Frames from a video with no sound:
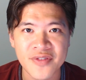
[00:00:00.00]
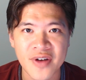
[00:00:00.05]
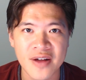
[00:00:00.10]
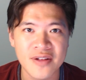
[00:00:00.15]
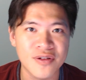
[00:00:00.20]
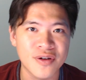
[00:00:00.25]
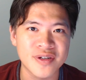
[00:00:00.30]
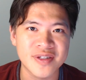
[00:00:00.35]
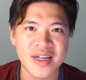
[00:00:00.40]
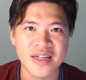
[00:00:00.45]
I
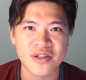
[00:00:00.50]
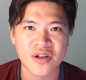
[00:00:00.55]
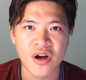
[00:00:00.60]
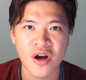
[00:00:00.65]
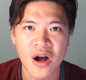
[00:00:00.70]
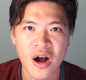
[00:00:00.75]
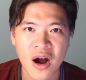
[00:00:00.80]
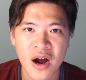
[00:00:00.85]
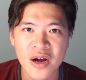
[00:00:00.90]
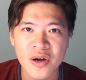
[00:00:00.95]
learned that the
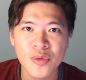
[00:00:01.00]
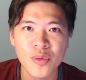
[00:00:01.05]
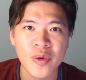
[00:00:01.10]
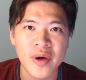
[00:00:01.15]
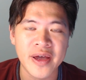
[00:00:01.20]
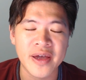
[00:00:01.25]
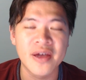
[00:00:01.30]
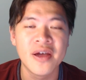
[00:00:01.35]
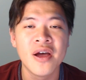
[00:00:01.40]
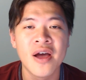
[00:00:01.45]
hard
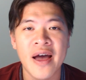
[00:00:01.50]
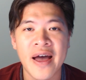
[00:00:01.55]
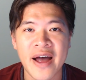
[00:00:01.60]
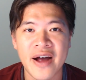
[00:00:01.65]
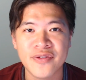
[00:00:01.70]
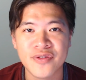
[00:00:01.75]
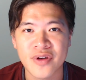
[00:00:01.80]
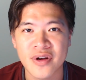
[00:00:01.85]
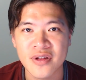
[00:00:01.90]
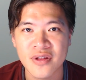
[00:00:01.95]
way
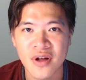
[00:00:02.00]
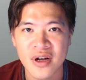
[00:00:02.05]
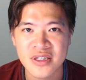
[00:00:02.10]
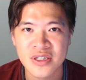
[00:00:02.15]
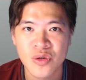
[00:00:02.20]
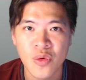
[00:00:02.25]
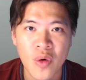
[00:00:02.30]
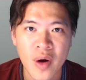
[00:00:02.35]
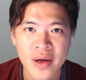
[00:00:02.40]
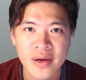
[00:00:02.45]
after I lost
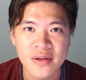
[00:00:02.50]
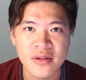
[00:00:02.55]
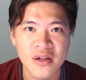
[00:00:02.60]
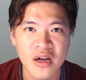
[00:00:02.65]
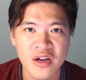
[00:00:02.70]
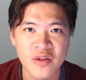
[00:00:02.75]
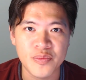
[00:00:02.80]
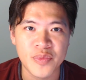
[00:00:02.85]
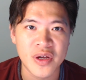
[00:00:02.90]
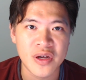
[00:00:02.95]
quite a
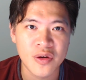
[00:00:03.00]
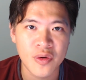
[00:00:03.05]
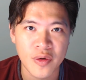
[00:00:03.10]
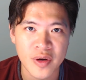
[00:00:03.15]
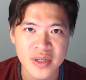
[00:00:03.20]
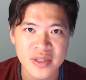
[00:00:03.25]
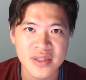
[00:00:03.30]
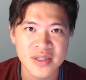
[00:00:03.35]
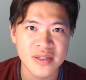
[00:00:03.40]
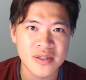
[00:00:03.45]
lot of
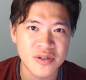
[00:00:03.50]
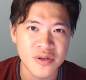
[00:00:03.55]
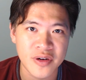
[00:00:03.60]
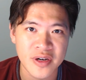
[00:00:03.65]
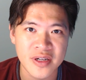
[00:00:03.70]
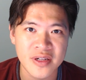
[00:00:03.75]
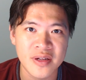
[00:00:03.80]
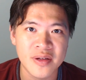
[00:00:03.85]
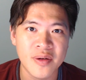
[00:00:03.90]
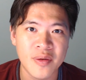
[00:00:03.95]
Bitcoins
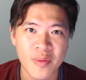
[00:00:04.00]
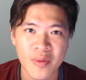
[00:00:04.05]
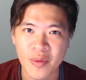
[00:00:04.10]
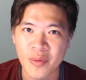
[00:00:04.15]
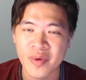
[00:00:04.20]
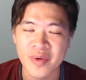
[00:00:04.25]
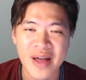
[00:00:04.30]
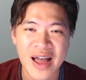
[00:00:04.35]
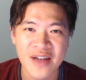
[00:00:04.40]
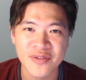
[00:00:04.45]

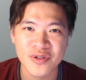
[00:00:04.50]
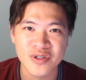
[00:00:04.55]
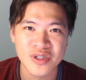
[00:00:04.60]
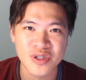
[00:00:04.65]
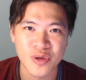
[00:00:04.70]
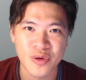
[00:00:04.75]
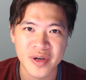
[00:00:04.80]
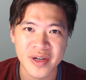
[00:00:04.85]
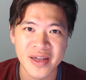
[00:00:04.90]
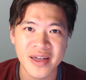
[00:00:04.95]
after
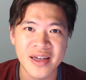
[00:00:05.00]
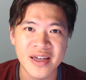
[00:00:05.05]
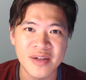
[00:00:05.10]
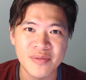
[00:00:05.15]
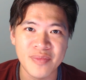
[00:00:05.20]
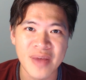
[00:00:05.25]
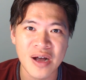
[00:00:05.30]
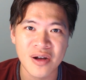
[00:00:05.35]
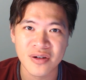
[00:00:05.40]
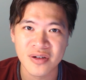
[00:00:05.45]
storing it in
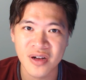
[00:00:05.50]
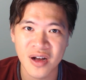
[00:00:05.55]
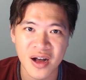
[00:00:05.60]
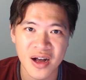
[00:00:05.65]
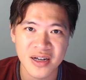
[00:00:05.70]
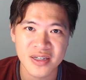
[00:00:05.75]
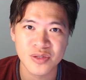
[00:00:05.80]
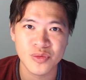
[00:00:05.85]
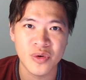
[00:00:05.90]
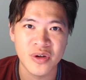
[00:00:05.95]
Mt.
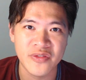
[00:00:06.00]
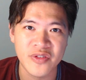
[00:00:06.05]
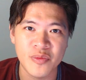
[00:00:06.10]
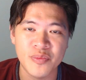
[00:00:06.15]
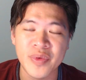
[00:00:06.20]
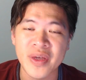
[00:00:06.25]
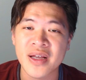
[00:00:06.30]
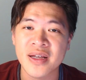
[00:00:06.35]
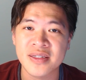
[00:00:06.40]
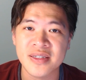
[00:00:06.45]
Gox, one of the
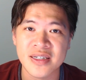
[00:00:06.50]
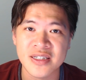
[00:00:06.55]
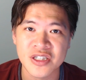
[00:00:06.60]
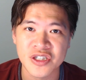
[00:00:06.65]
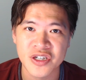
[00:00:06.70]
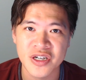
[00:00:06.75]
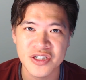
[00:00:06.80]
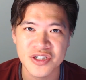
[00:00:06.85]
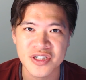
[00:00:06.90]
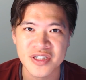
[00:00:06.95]
biggest
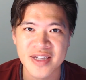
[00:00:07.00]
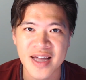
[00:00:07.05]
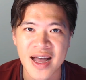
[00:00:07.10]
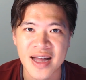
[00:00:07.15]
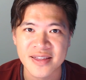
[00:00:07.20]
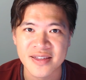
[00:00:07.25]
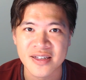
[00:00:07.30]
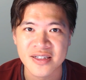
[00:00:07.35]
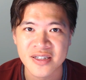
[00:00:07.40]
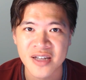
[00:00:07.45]
exchanges
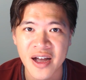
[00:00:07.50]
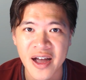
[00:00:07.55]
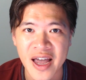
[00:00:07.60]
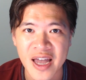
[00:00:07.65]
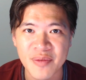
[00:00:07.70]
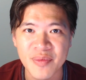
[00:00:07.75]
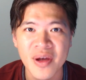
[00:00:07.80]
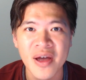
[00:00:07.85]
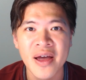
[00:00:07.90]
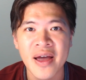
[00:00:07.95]
at the
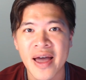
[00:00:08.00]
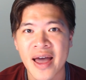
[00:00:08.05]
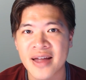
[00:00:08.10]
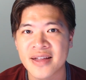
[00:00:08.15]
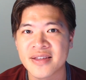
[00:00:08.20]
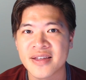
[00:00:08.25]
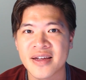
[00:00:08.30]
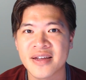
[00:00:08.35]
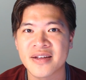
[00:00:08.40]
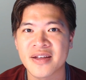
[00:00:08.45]
time,
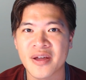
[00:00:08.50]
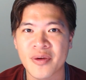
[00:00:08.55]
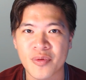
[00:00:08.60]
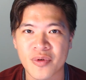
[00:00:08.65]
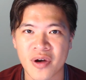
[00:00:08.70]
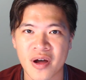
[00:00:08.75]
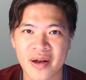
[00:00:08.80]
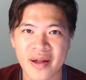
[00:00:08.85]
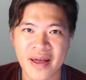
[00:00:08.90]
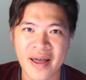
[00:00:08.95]
and then it
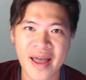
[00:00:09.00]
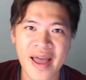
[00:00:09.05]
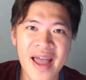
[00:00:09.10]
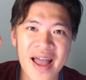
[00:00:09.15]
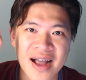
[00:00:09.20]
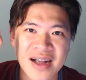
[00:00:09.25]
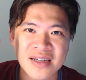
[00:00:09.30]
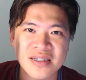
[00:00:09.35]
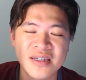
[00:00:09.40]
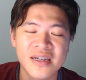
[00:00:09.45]
got
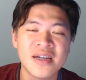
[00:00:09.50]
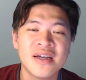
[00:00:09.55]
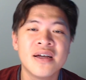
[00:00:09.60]
hacked.